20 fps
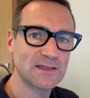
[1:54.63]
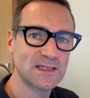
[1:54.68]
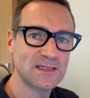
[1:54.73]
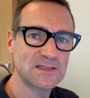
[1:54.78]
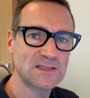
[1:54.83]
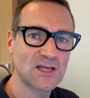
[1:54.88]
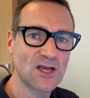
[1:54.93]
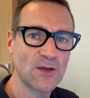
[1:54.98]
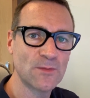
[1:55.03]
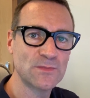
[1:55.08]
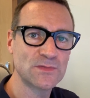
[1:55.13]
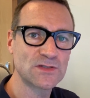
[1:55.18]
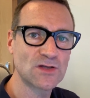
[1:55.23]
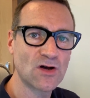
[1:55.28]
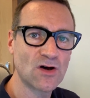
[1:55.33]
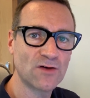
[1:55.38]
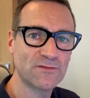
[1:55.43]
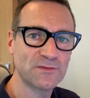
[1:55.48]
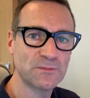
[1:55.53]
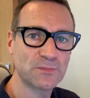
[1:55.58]
in terms
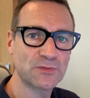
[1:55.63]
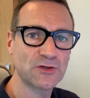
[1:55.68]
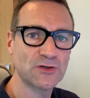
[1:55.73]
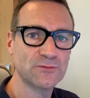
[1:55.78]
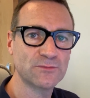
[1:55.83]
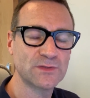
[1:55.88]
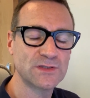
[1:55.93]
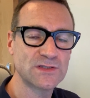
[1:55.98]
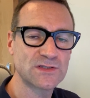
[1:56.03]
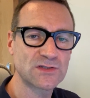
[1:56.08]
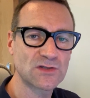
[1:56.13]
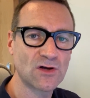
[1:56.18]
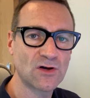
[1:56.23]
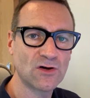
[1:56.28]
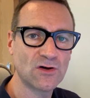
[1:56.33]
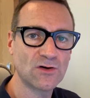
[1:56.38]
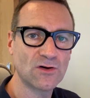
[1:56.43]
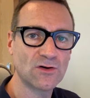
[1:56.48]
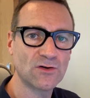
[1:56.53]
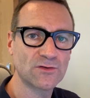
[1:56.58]
of improvements
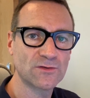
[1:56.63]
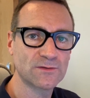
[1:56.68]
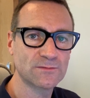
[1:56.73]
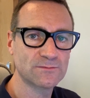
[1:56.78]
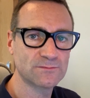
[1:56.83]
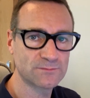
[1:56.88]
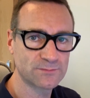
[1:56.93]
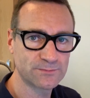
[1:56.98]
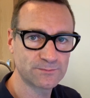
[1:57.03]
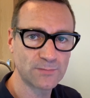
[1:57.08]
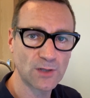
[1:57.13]
on